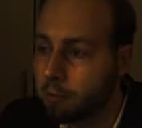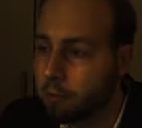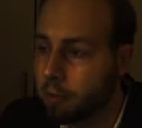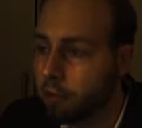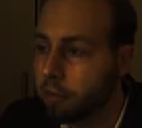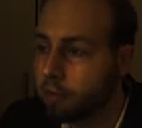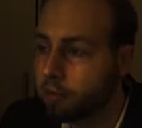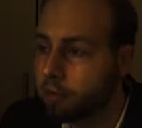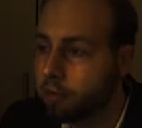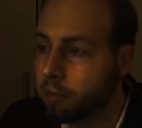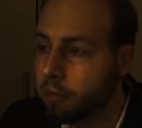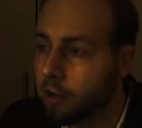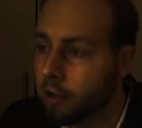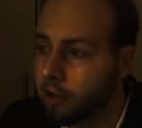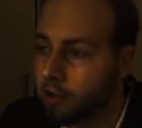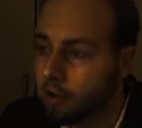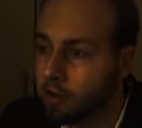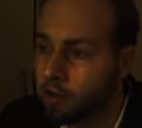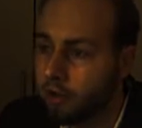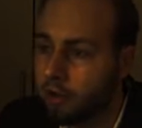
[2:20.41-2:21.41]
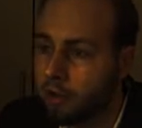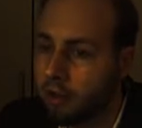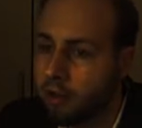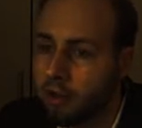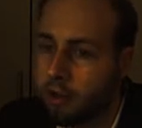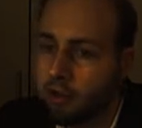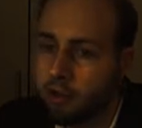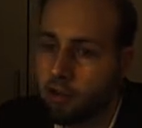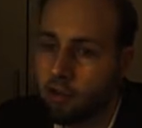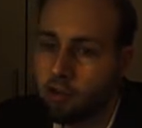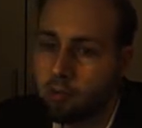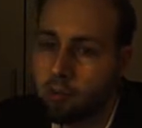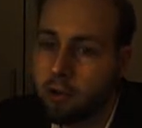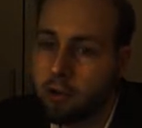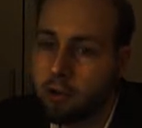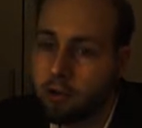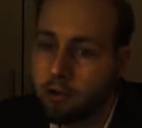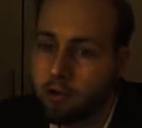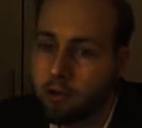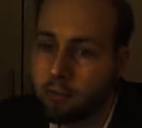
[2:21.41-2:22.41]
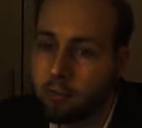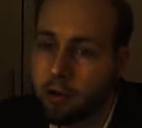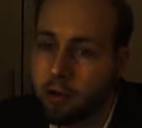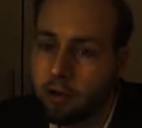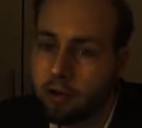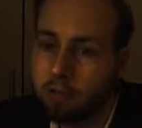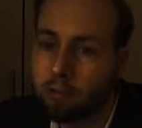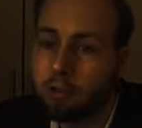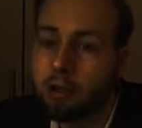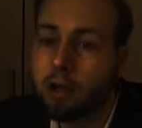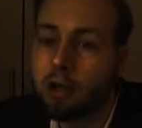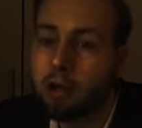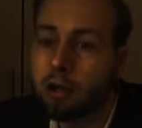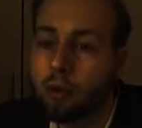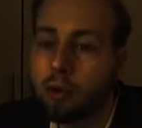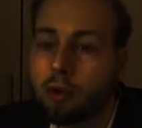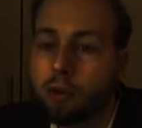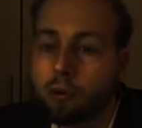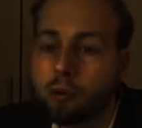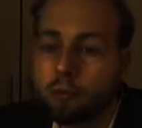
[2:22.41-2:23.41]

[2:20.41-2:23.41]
pulverized, and dispersed by the blow.